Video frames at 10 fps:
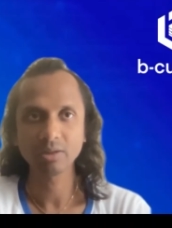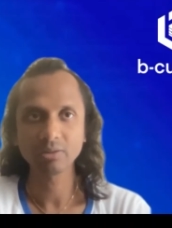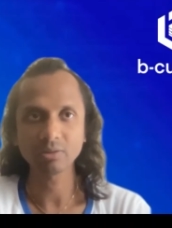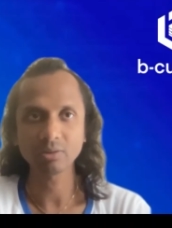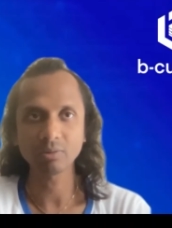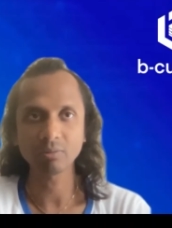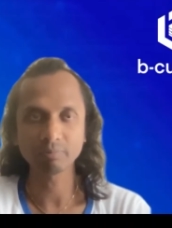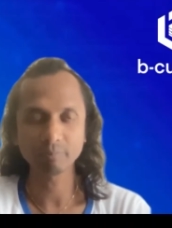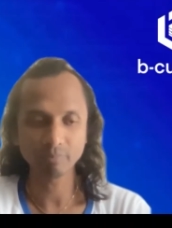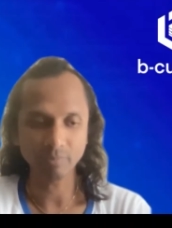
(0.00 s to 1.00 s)
So
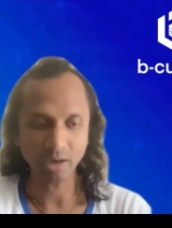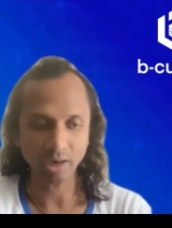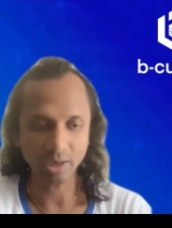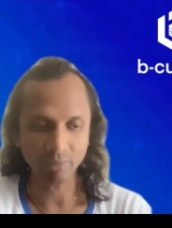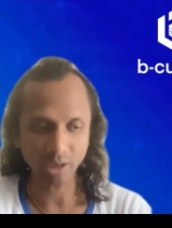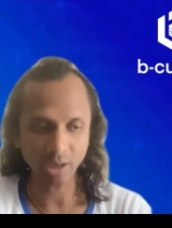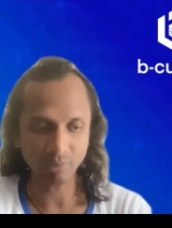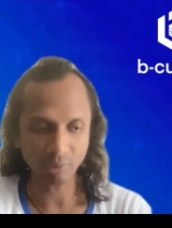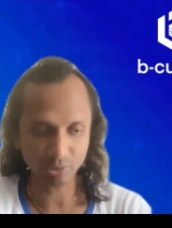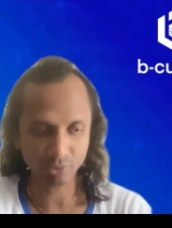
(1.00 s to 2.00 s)
I want